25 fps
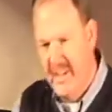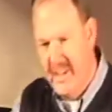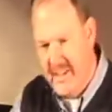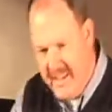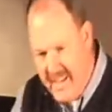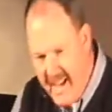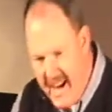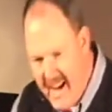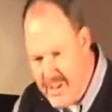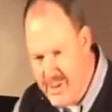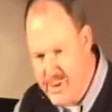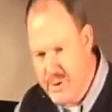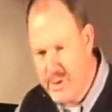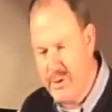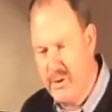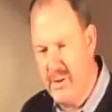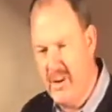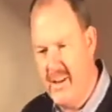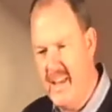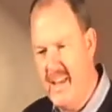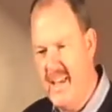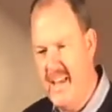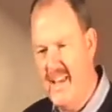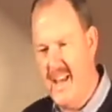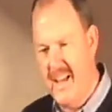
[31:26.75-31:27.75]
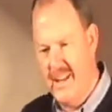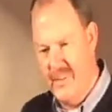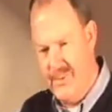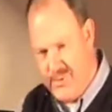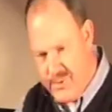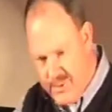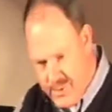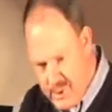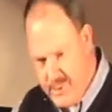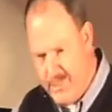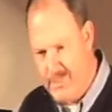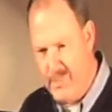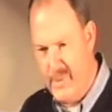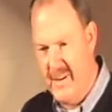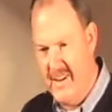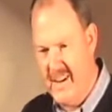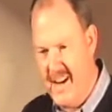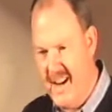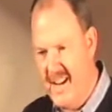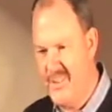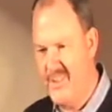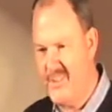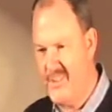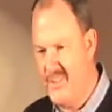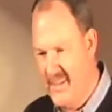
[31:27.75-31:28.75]
naturally and
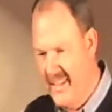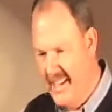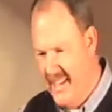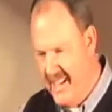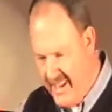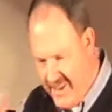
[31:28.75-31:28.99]
supernaturally